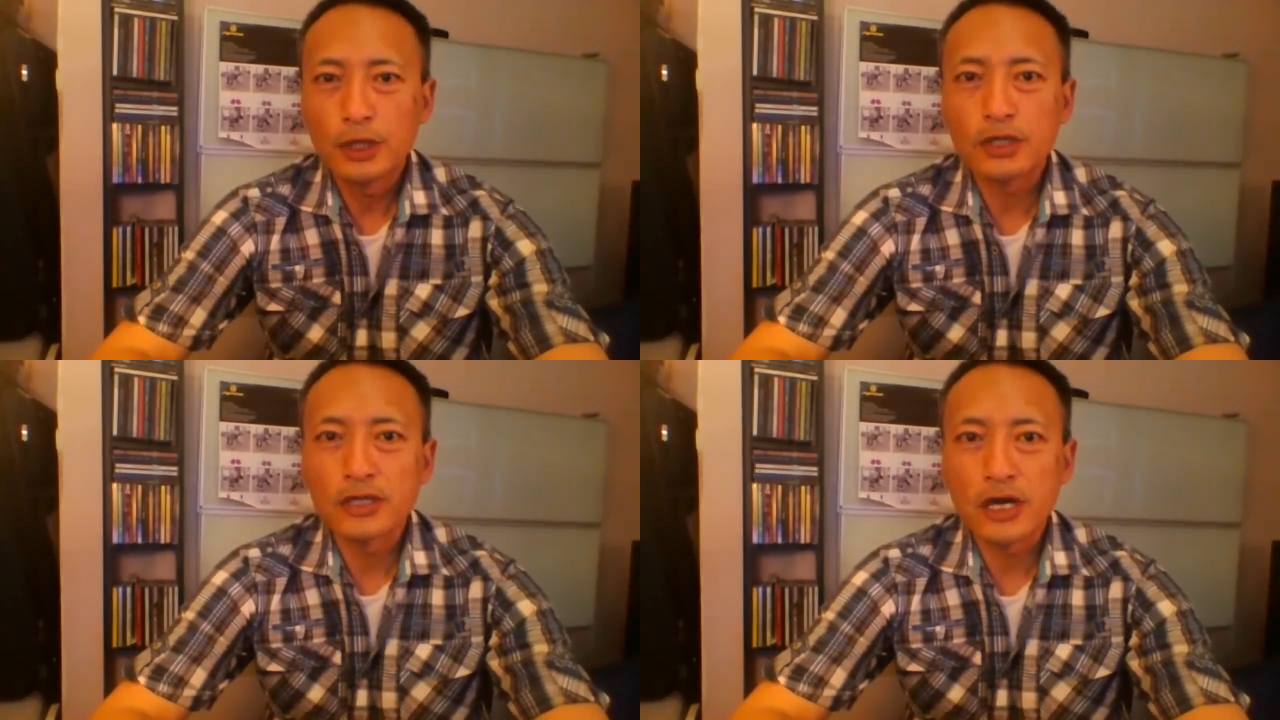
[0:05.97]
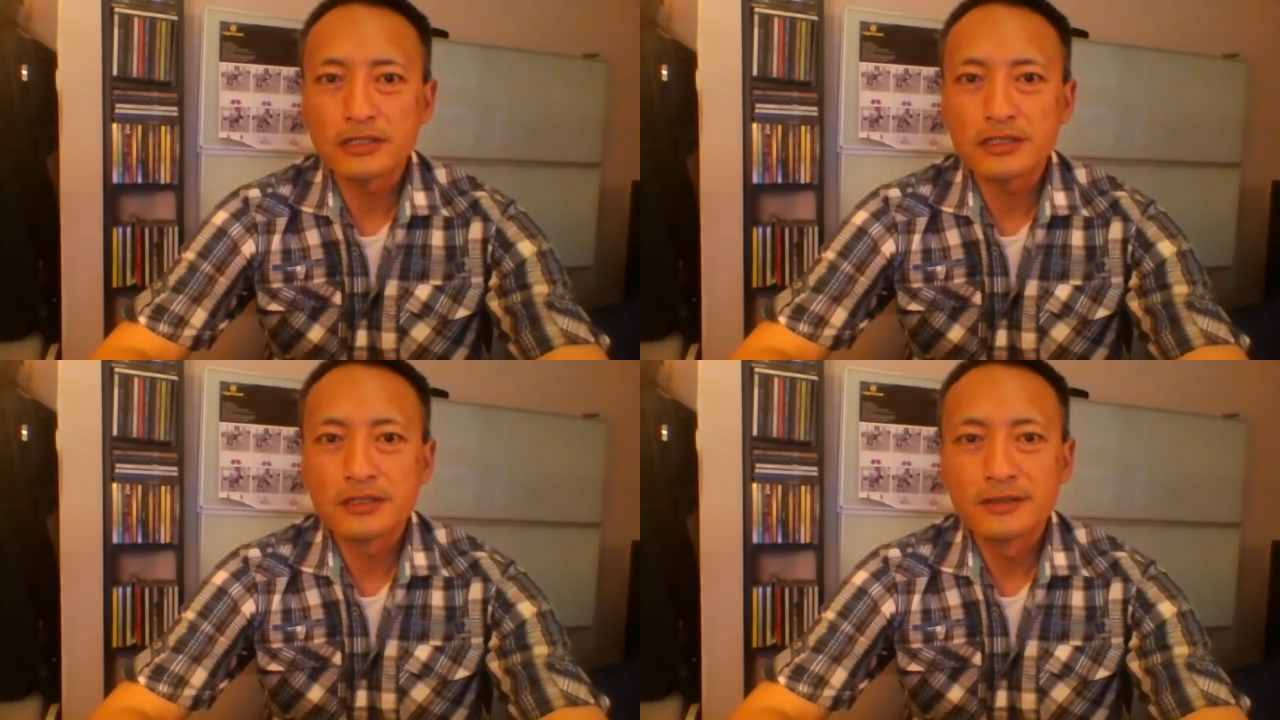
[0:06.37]

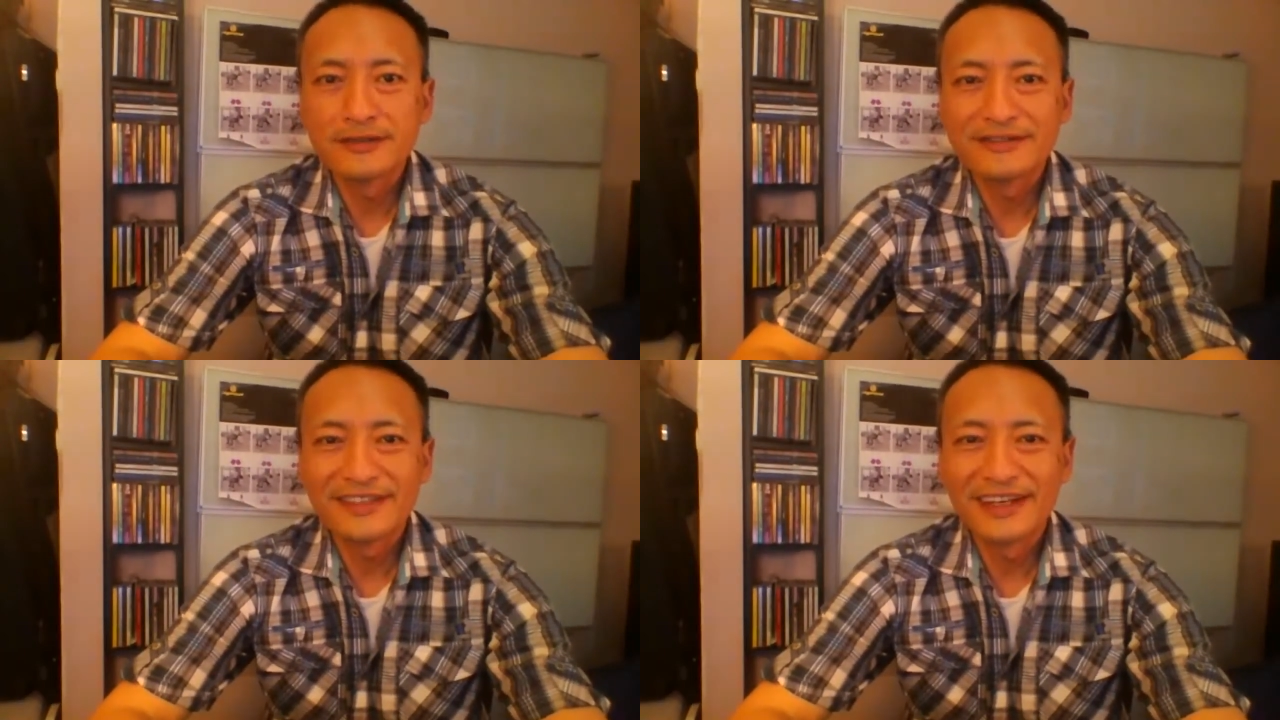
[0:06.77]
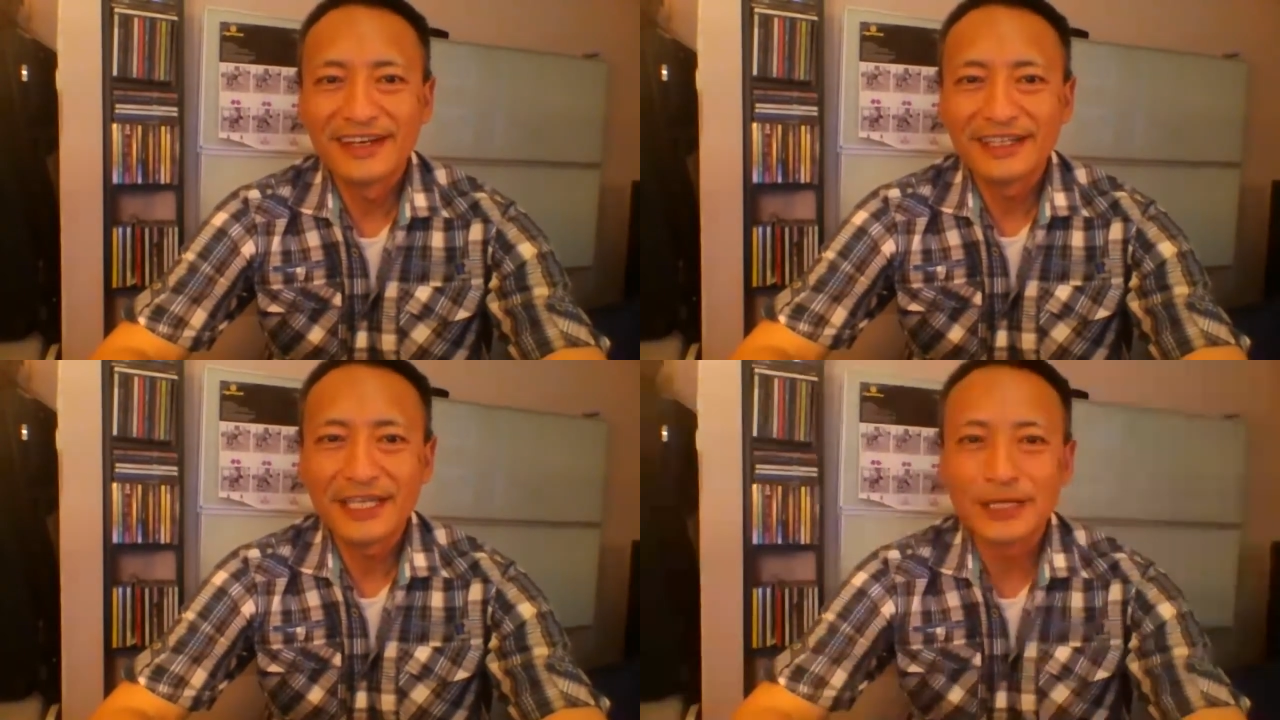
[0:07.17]
guys. I
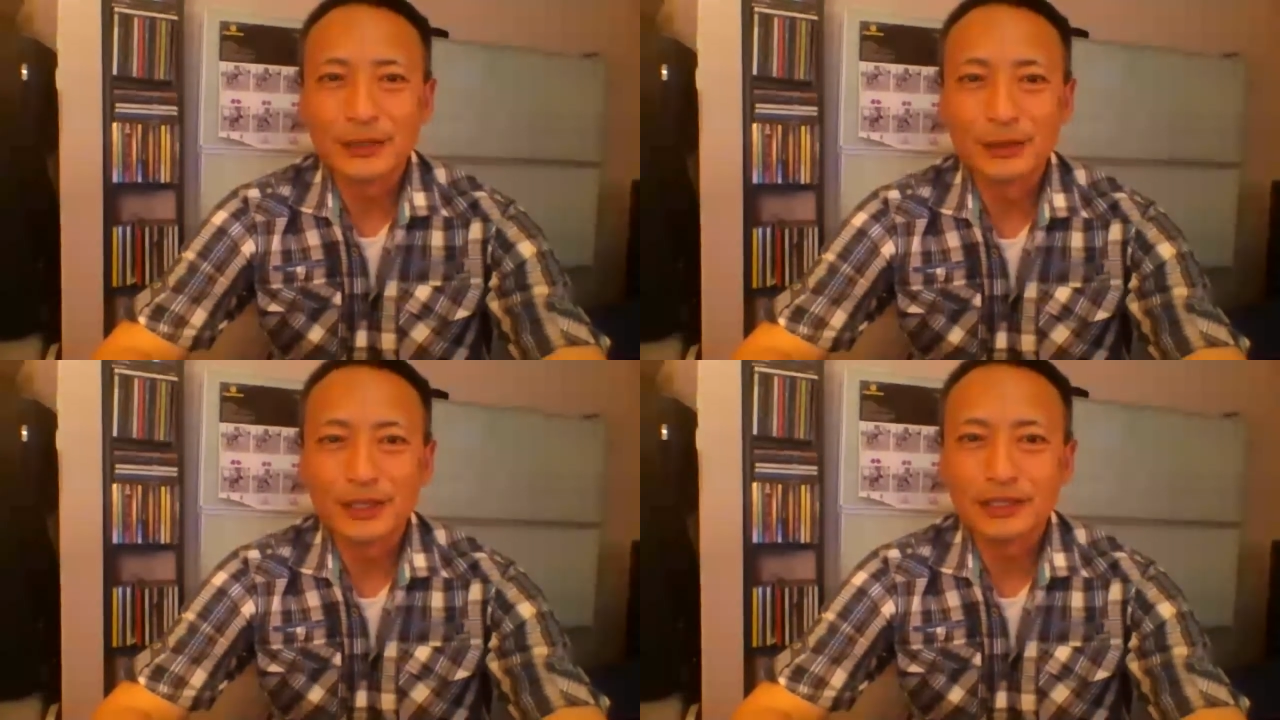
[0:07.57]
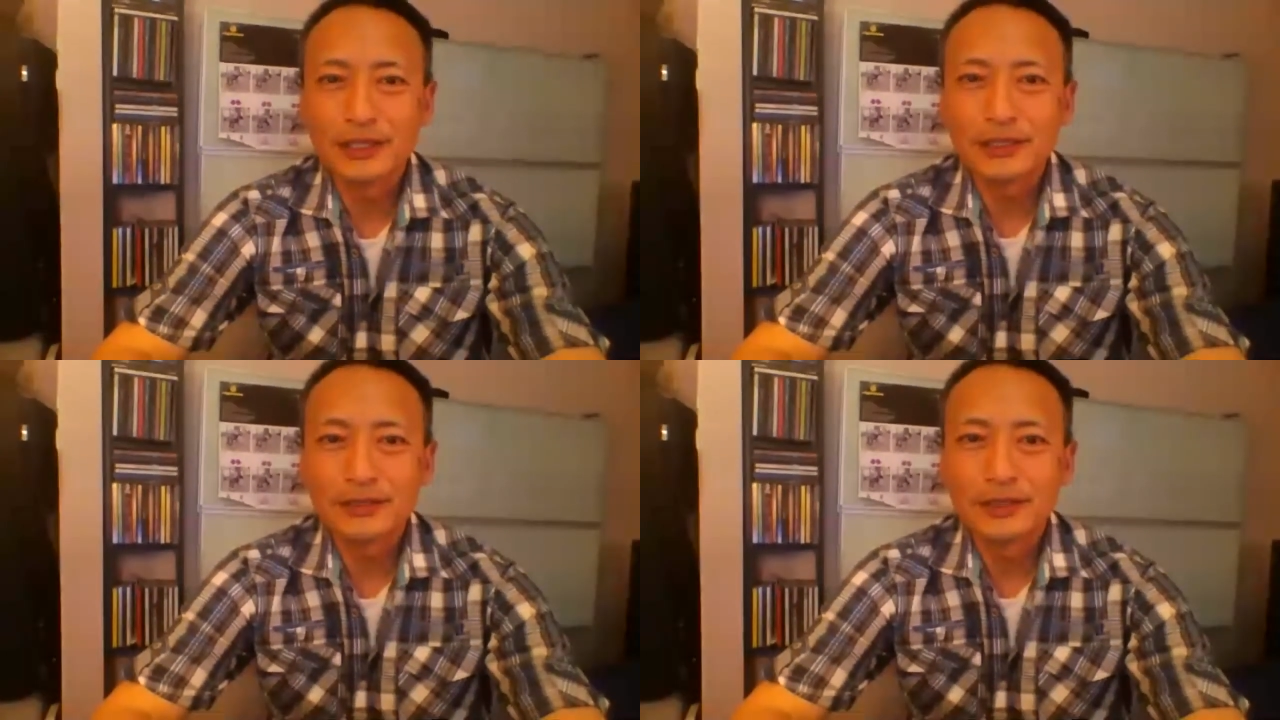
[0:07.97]
can't do Rick
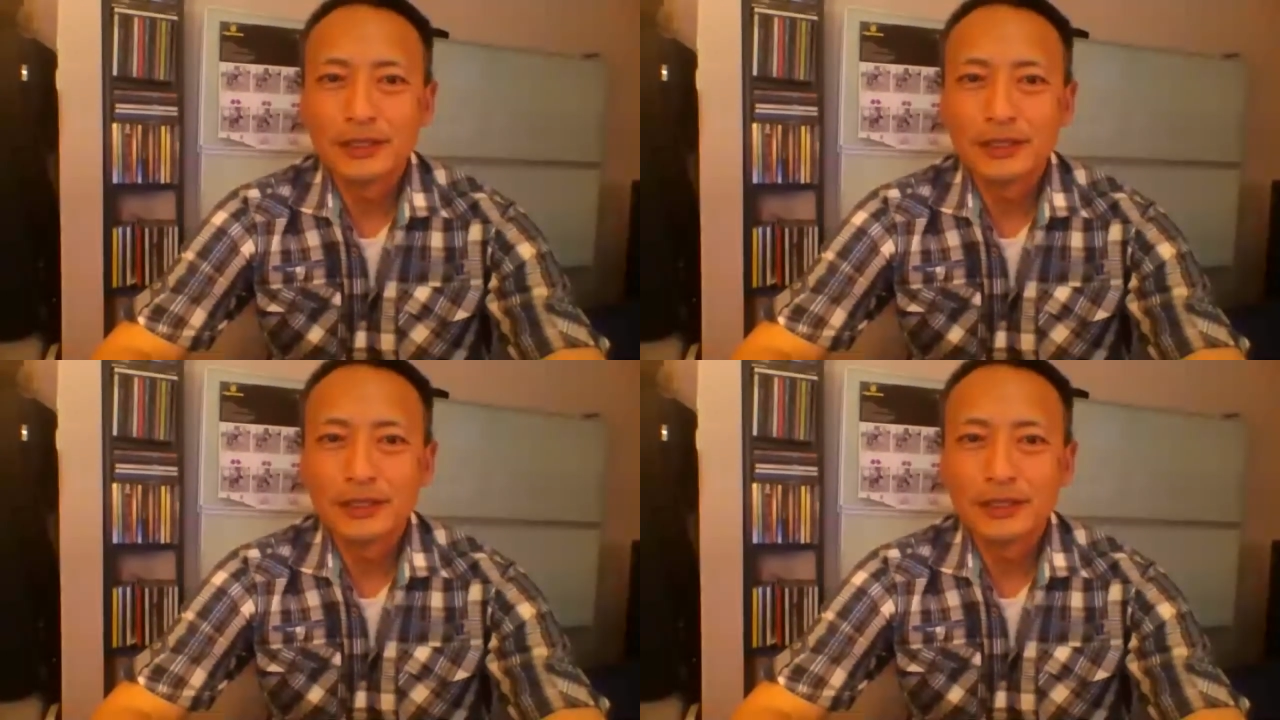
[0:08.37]
Dees.